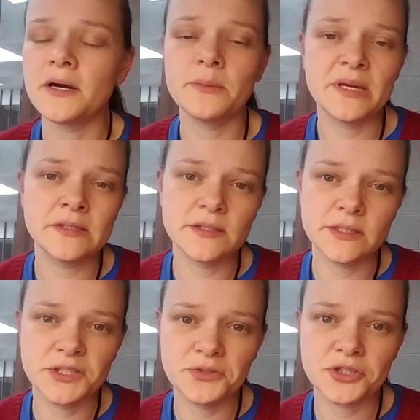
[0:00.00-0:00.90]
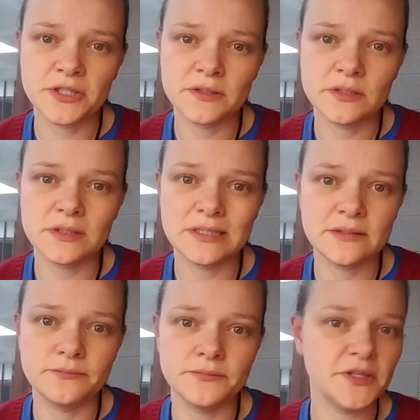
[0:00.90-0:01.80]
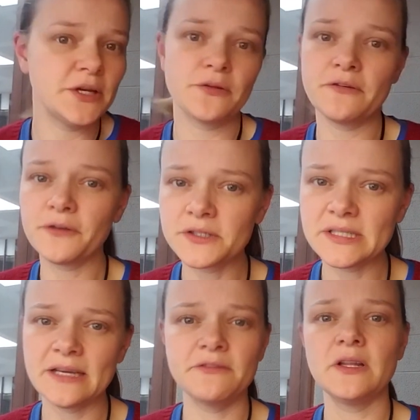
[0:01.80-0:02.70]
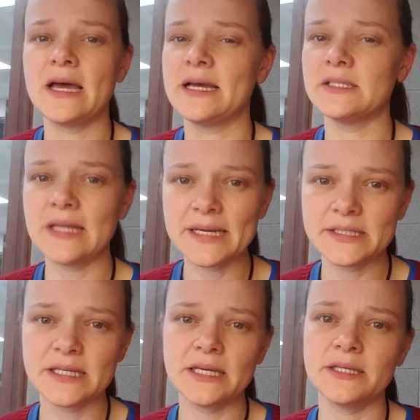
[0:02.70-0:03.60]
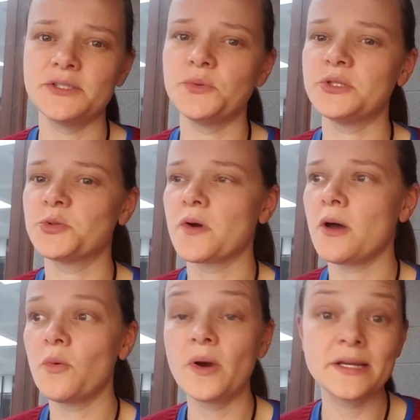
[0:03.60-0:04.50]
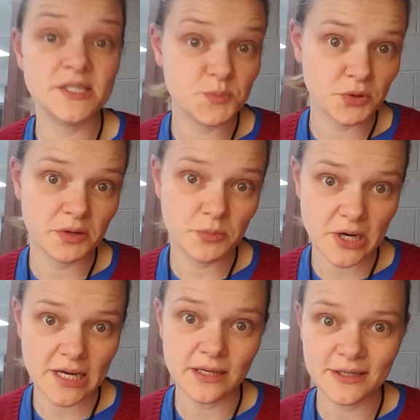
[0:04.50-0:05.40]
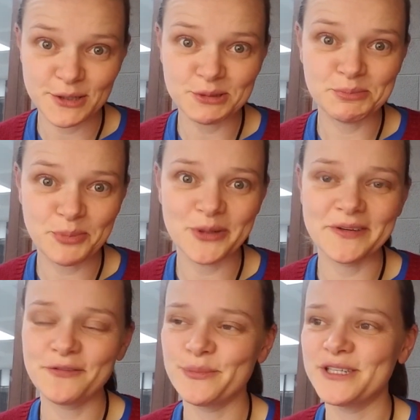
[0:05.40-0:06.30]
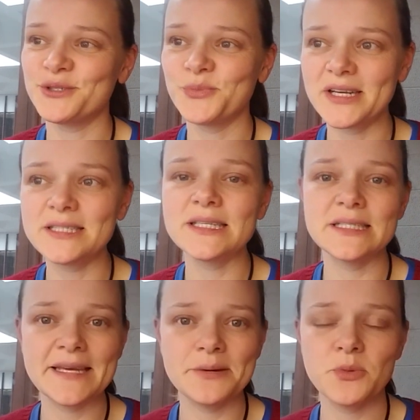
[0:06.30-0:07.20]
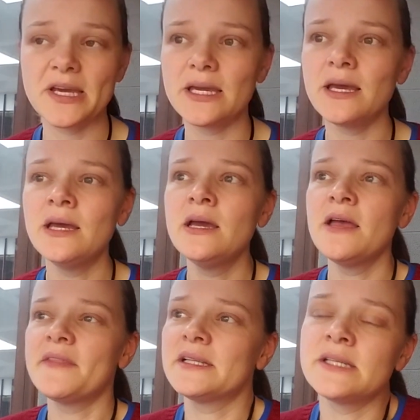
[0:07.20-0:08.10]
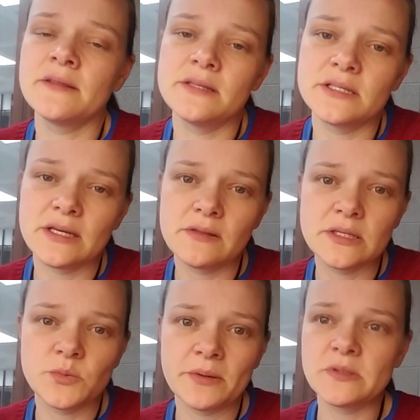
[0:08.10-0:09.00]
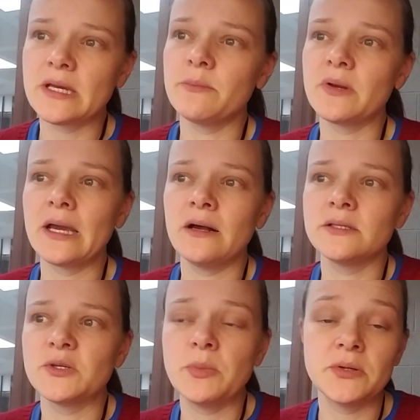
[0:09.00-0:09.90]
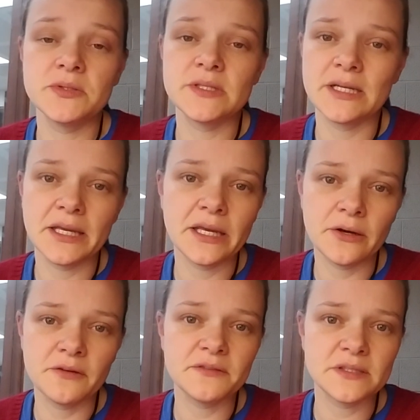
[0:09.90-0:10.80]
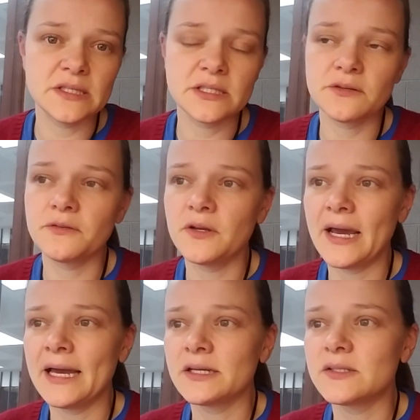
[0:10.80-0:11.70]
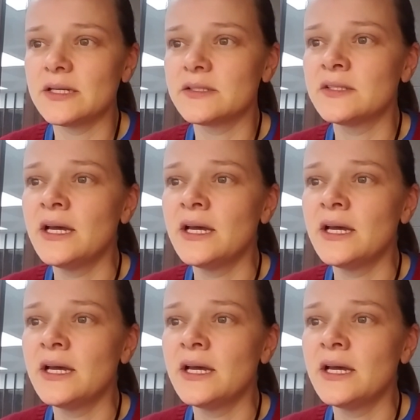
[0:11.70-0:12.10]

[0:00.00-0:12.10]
institutions, the first day of class, last day to withdraw, when is spring break, important information, when is exam week. That's on the Southeast website, but I also posted it here if it's easier for you to access.